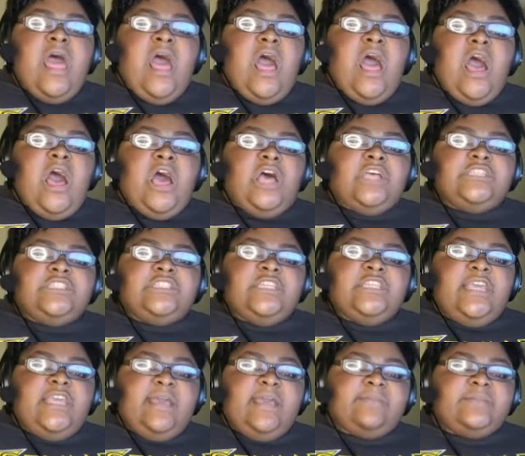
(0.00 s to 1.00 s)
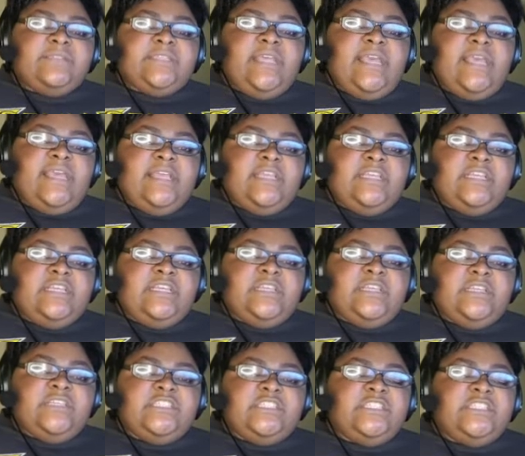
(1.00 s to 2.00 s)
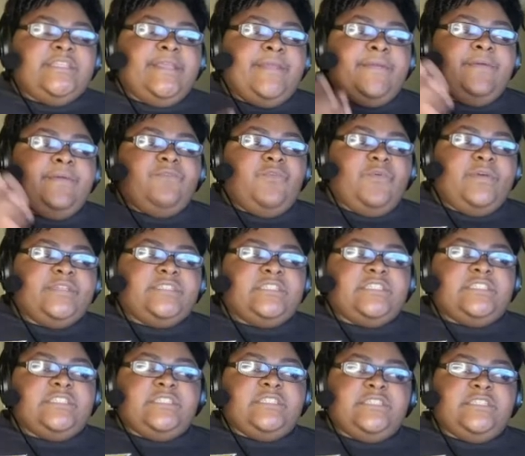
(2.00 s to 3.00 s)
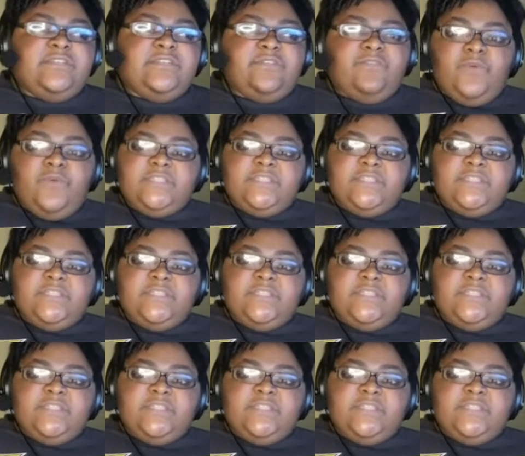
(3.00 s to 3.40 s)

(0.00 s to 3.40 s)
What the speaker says: all she kept saying is she's hearing voices, she's hearing